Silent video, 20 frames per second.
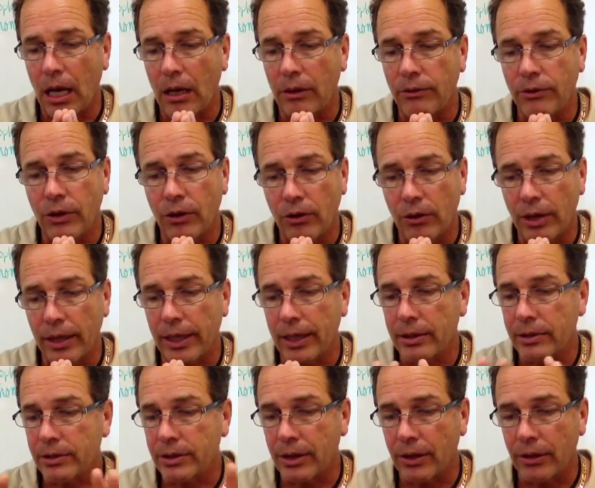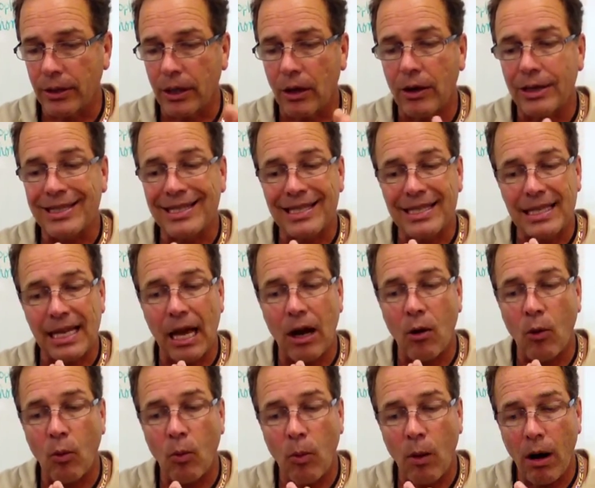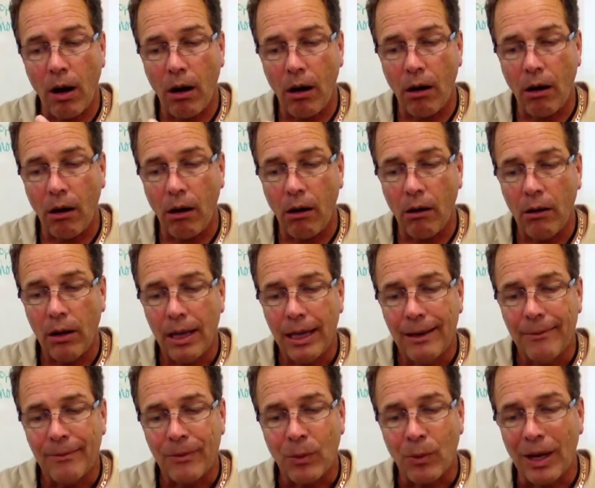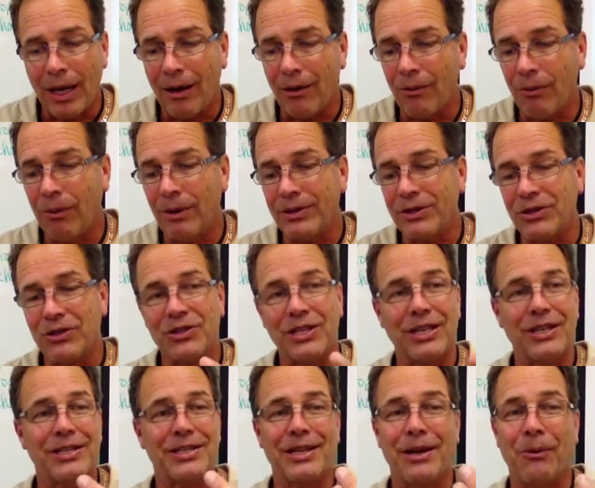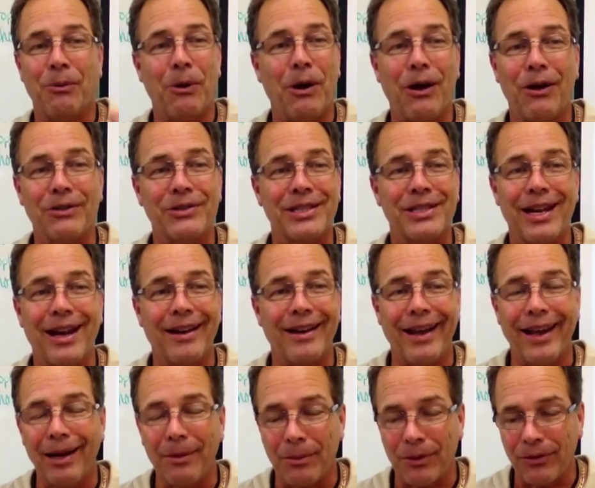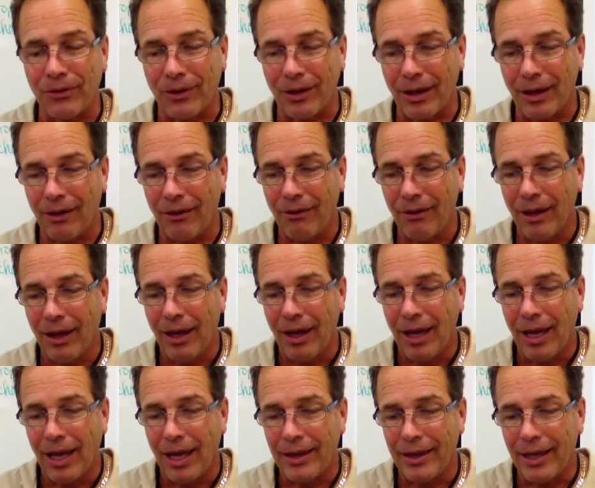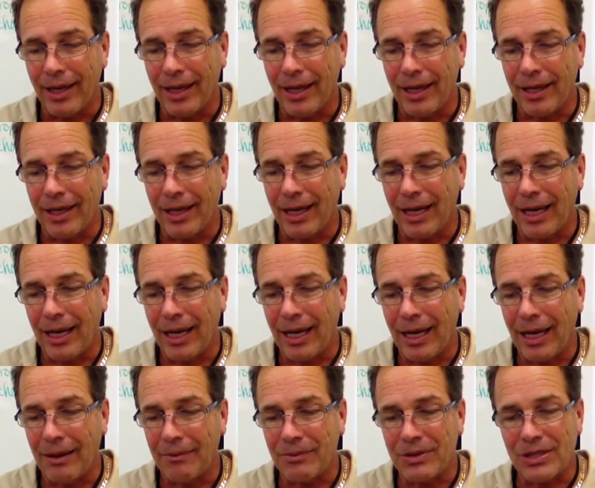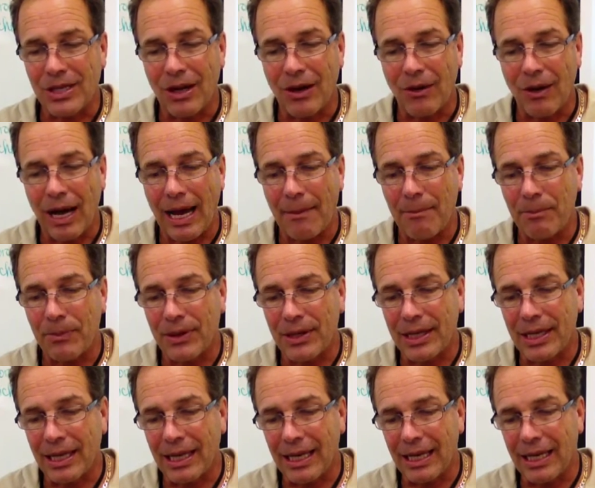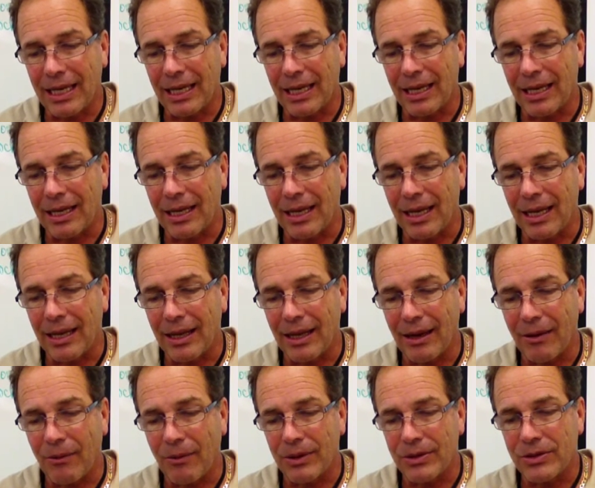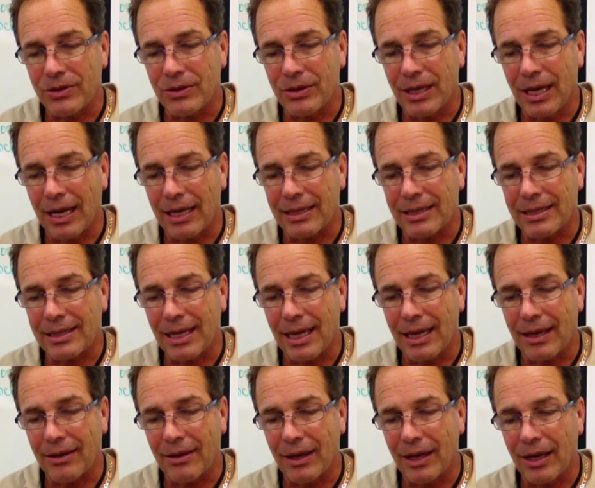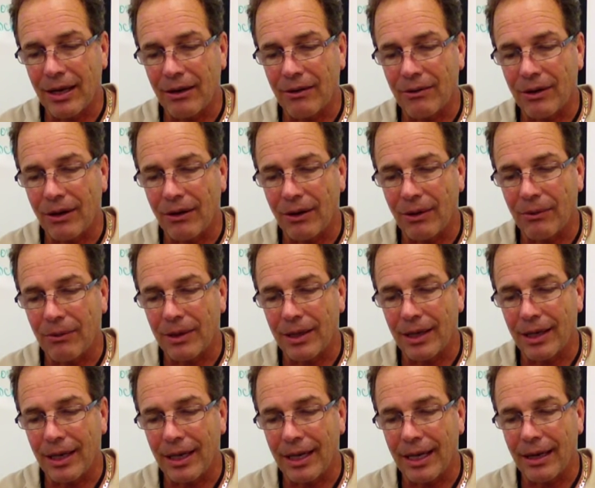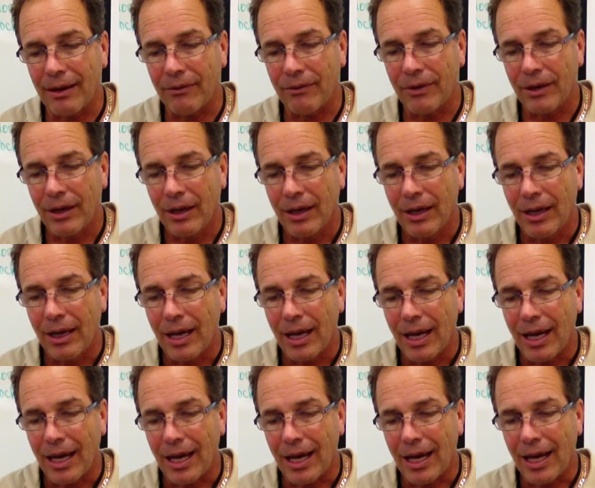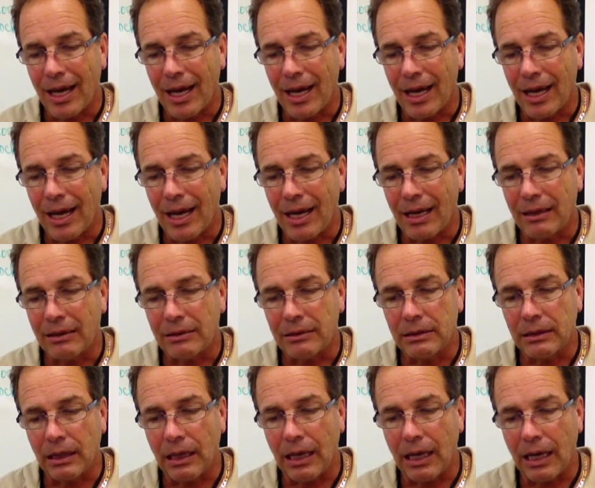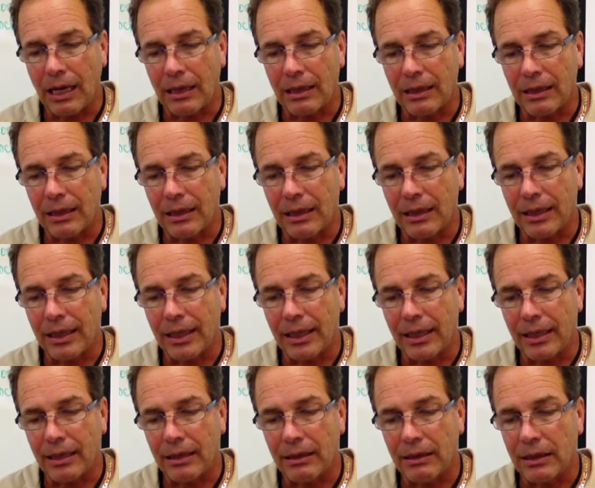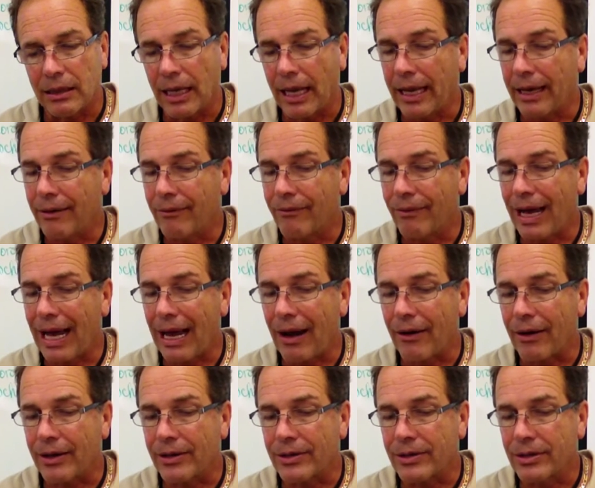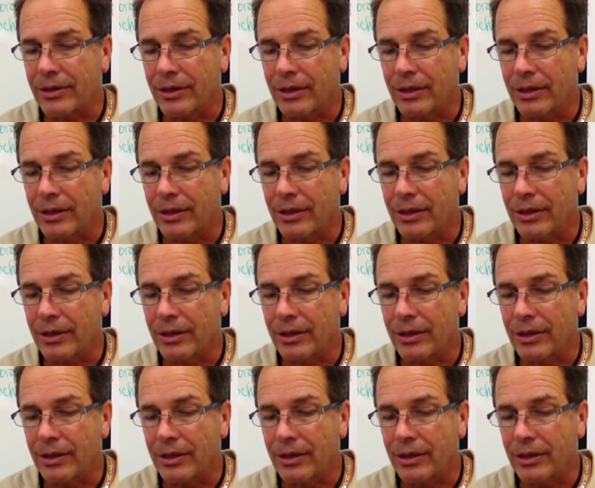Nucleus, there you go. A cell wall, well, once you see the cell wall, it's not an animal cell. And then, so I'm thinking that what you got to say there, the only one left, golly, it ain't a virus,